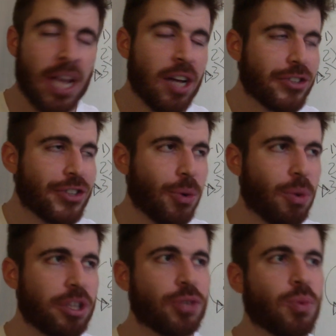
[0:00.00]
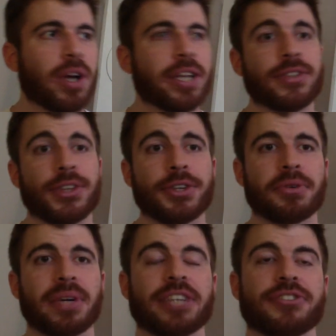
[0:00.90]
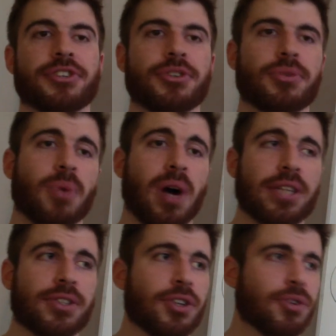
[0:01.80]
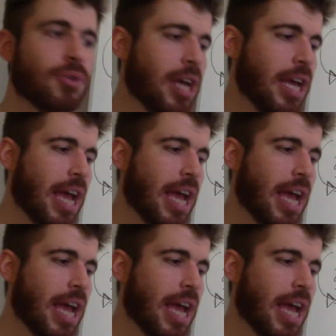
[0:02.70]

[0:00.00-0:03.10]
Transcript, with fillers: So what you want to do is you want to